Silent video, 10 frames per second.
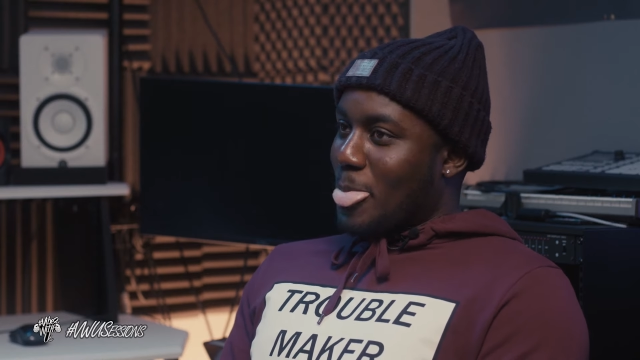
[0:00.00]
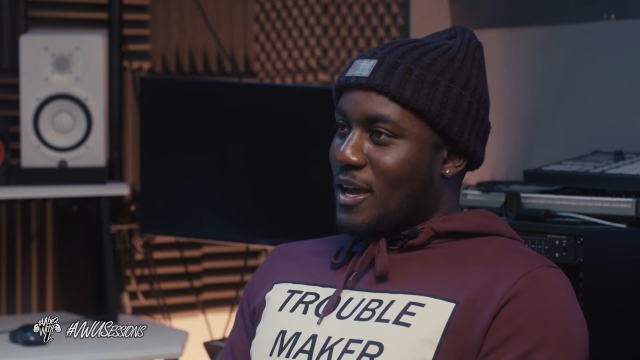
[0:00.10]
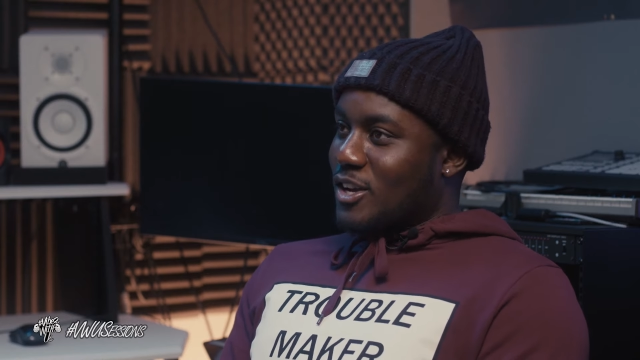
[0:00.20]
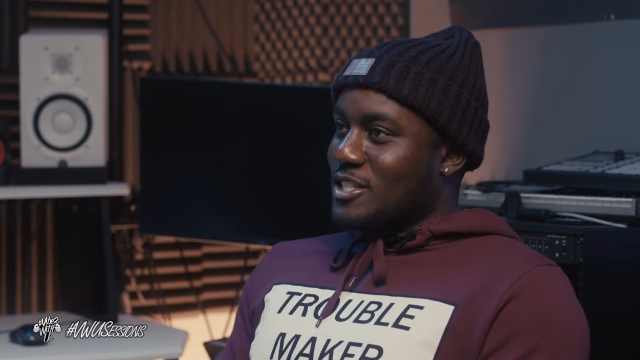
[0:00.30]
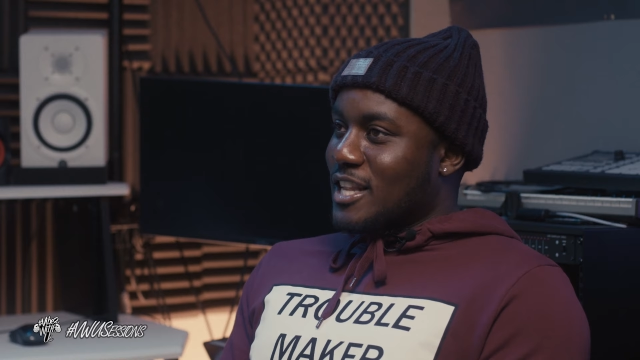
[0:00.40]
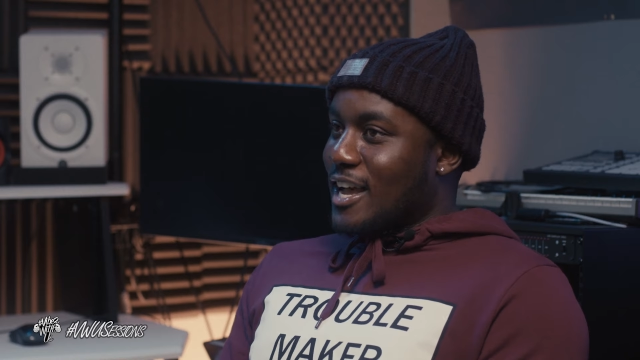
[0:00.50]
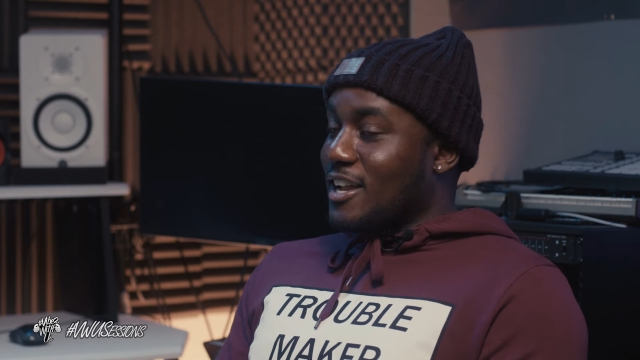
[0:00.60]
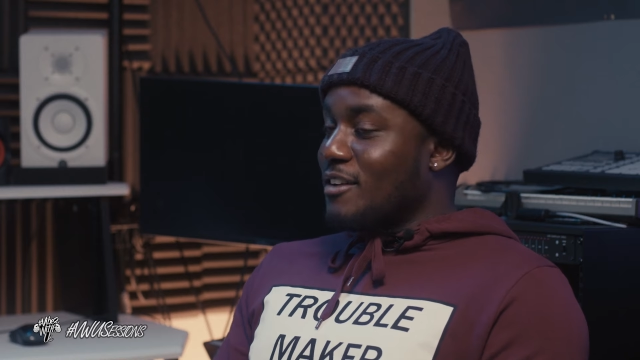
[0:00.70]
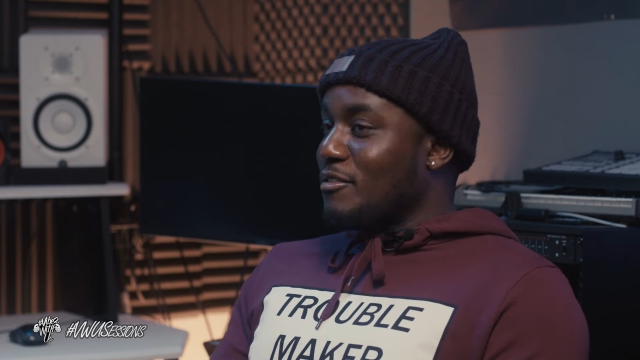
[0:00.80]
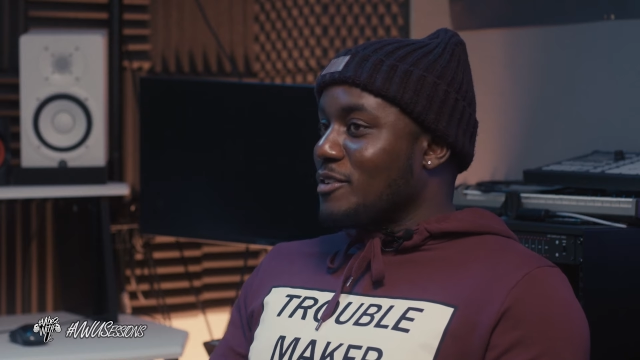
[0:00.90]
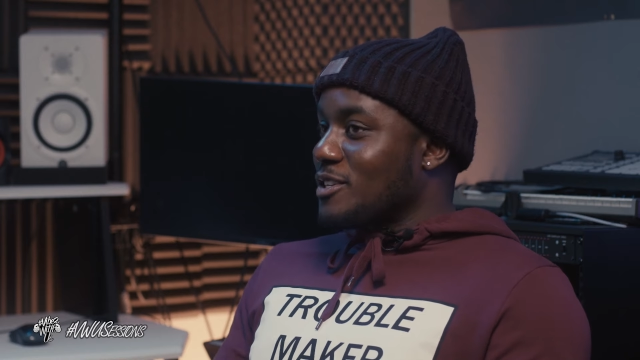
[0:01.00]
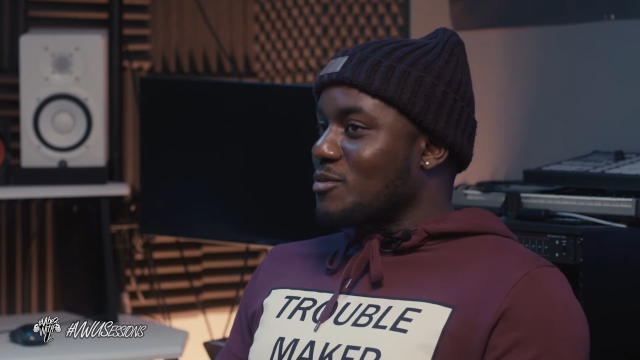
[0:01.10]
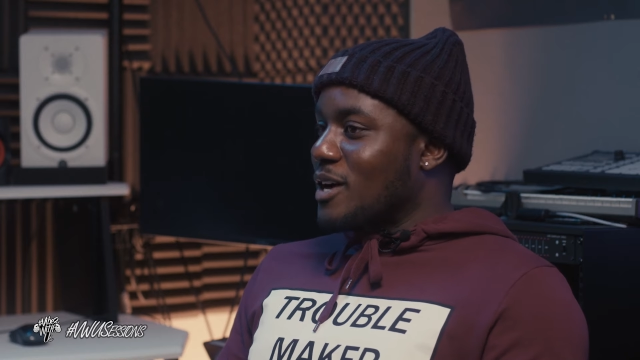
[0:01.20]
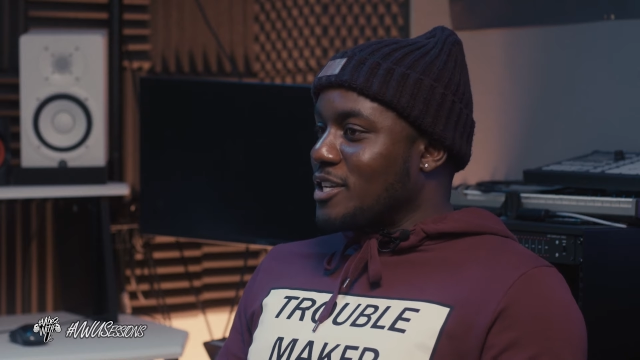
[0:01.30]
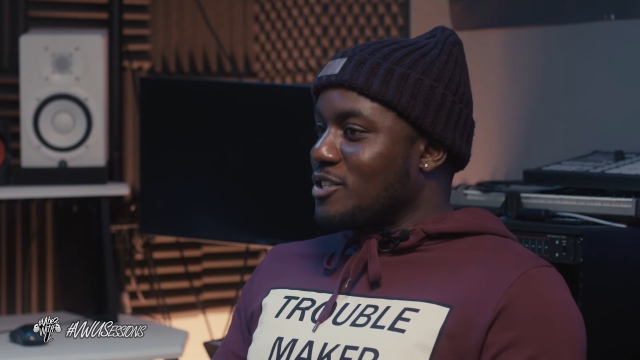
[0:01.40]
because like another thing
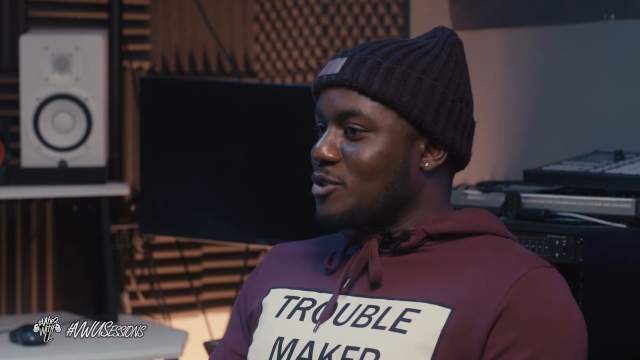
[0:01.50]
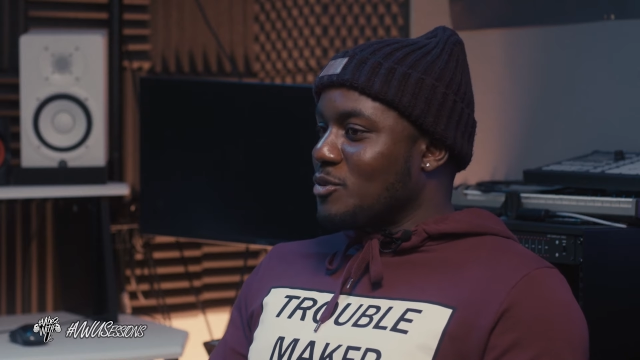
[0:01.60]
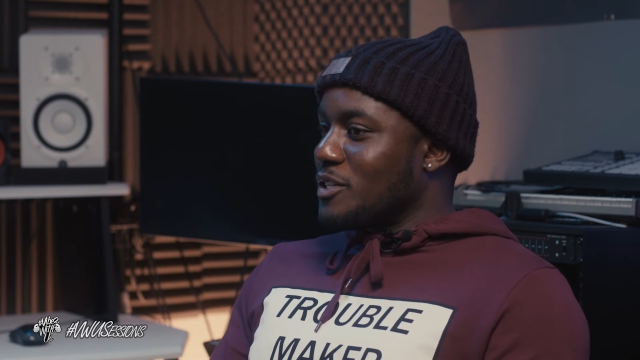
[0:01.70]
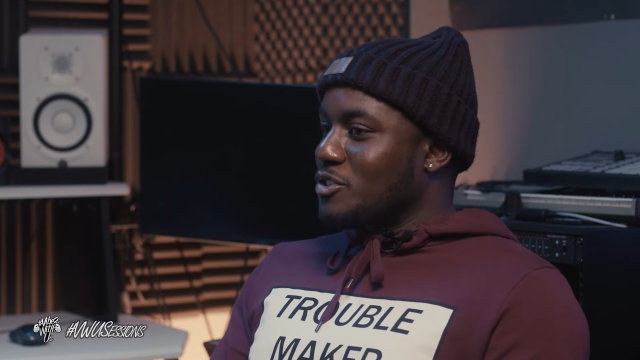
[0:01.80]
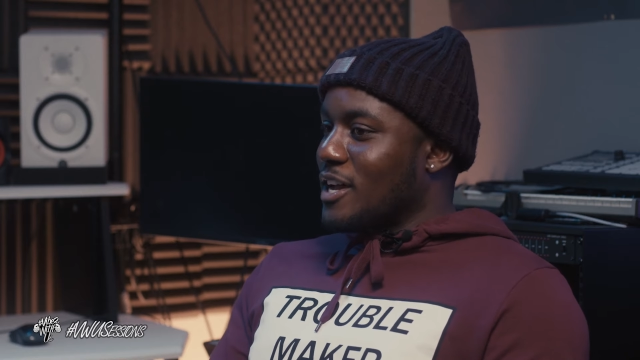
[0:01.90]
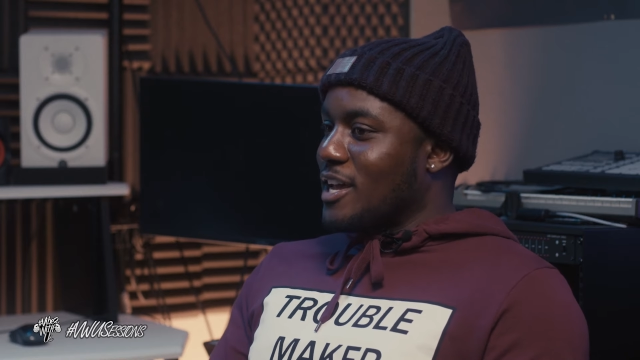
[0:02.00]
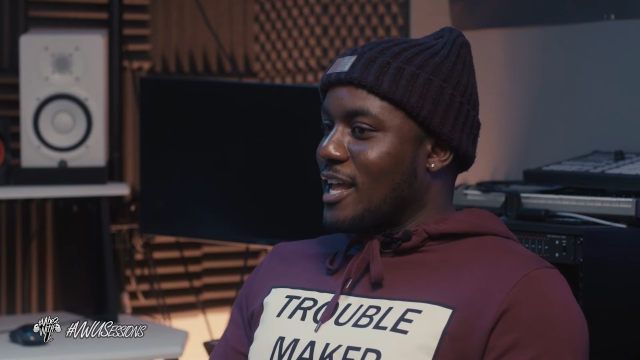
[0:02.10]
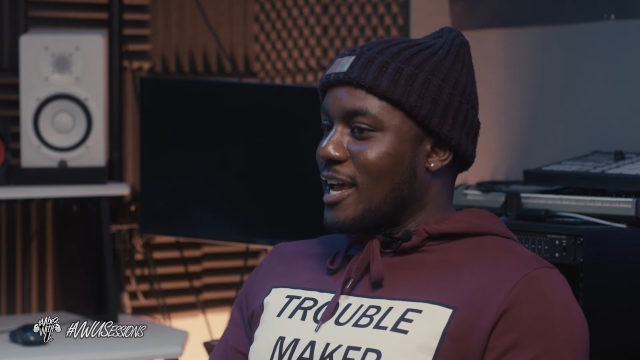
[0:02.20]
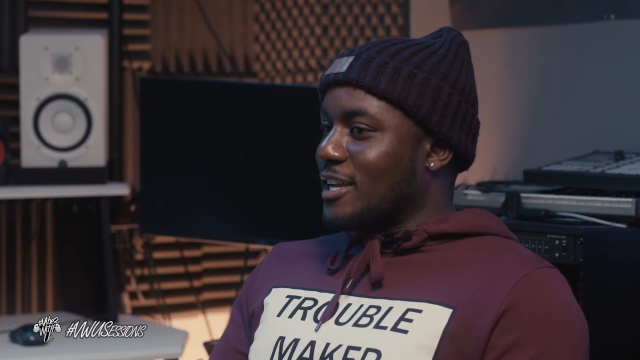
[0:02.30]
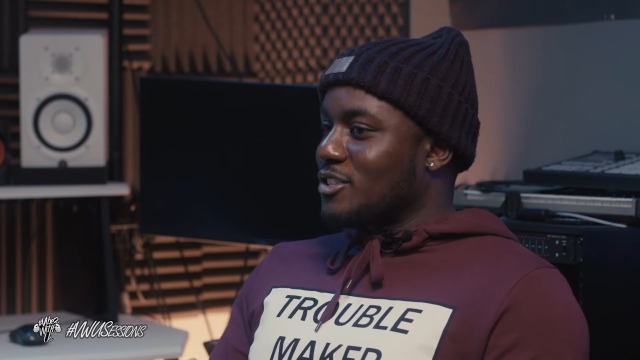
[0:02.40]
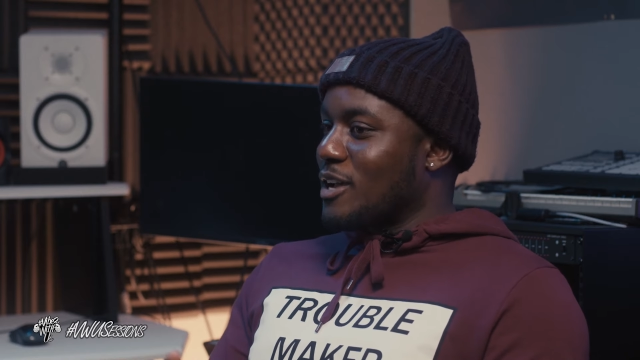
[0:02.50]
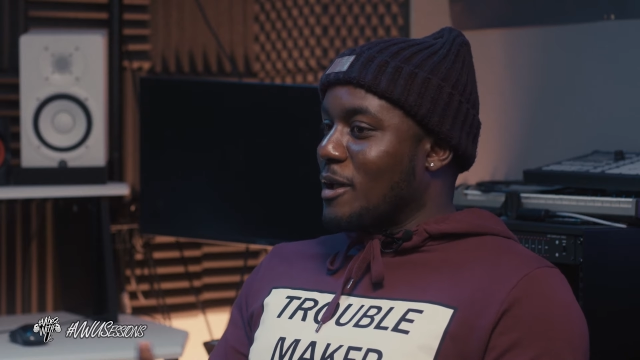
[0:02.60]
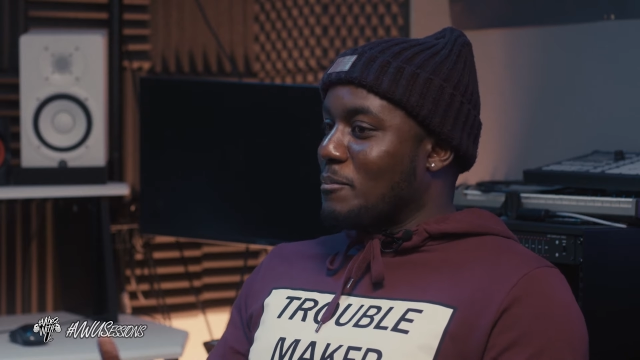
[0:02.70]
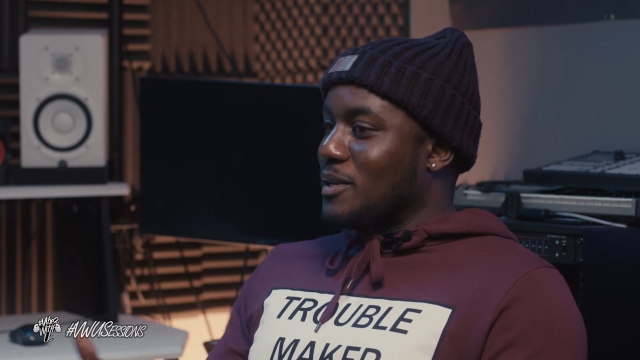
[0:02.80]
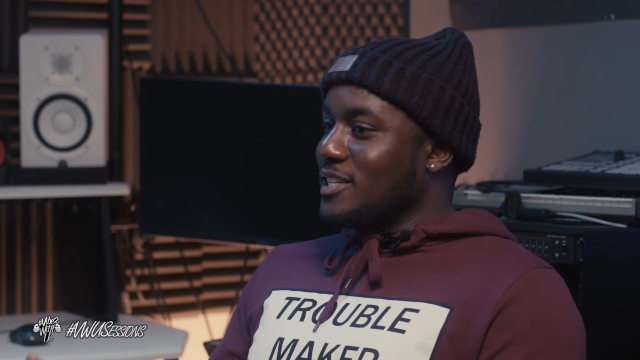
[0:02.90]
as well, I used to always try
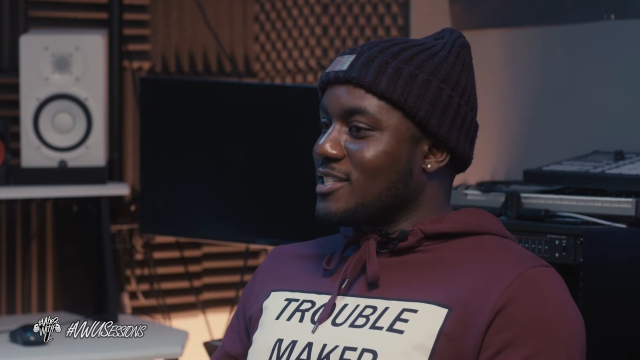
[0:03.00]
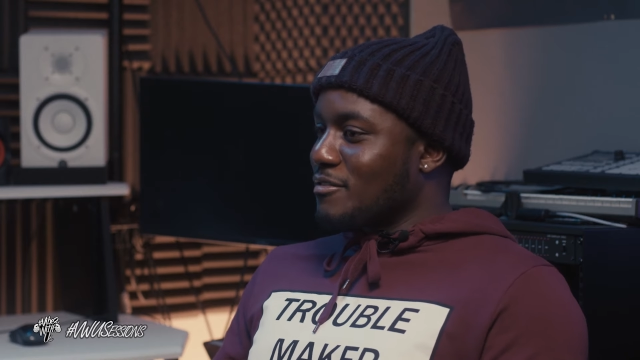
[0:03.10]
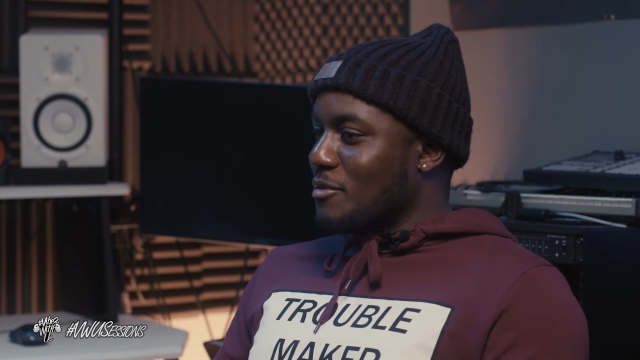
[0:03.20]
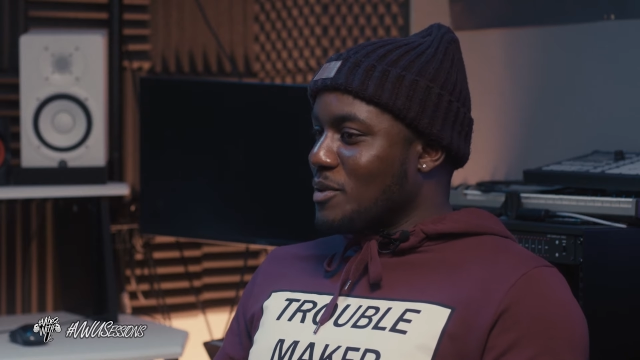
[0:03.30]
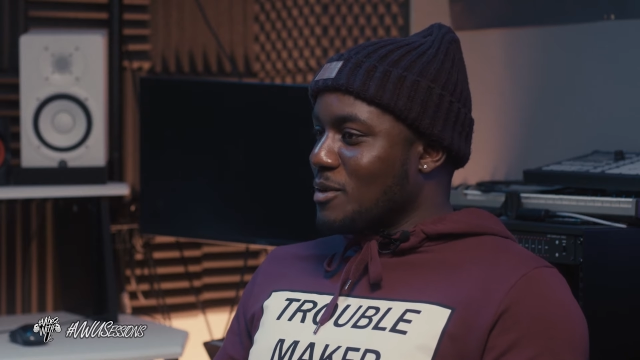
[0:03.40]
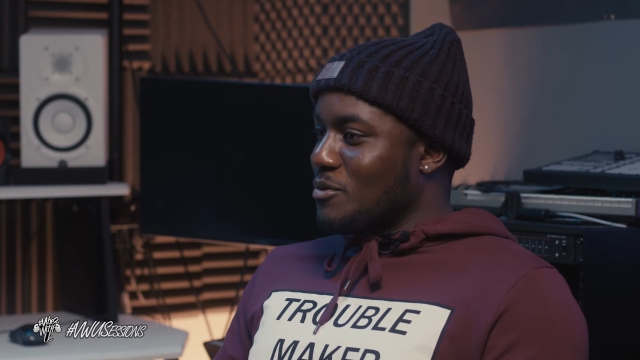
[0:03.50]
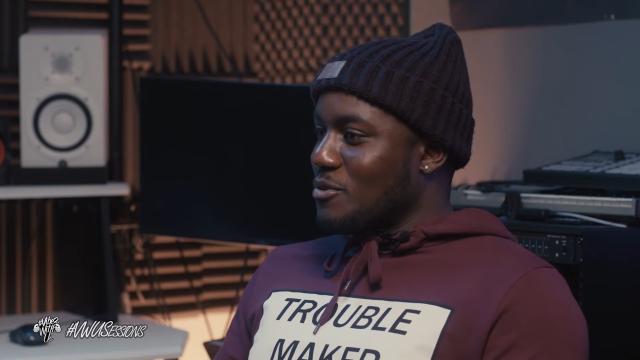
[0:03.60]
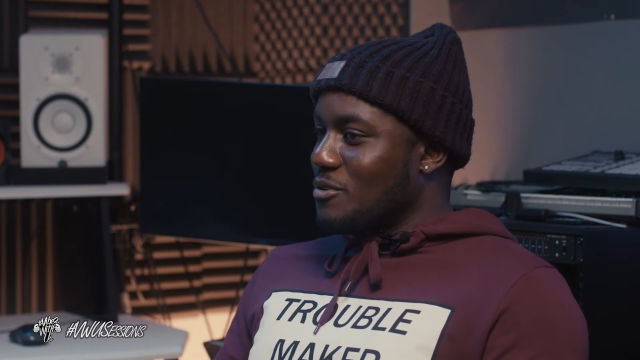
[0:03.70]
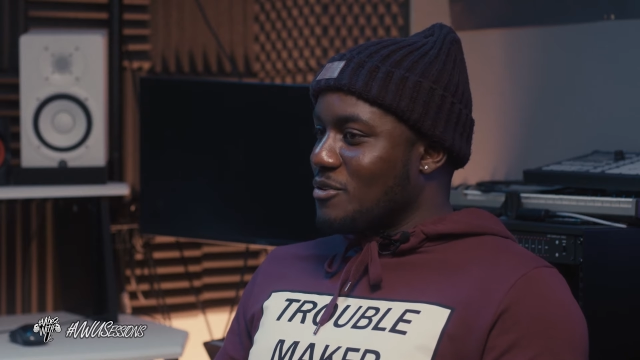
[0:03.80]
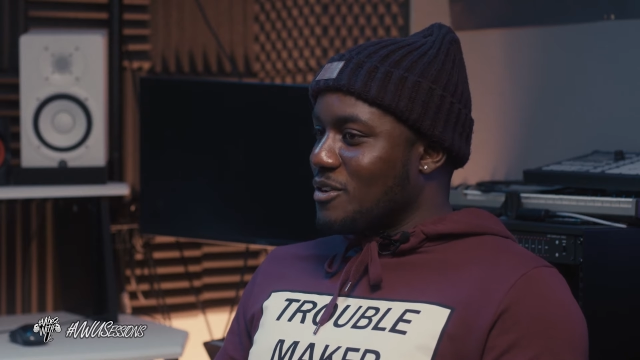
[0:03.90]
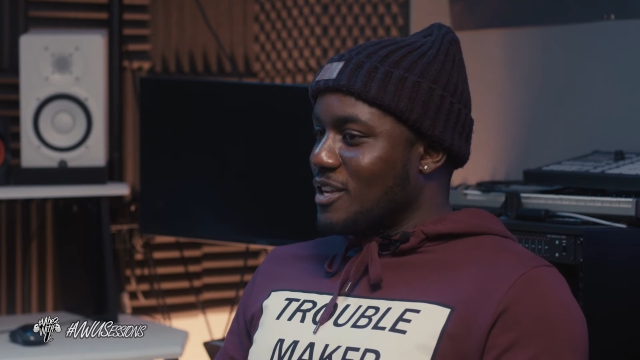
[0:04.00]
and please other people,